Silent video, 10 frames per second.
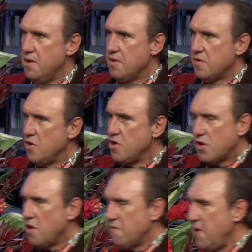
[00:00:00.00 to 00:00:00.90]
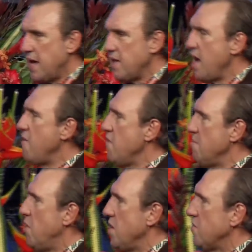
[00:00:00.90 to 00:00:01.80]
So you got faith.
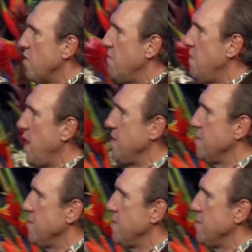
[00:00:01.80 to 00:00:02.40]
Everybody's got faith.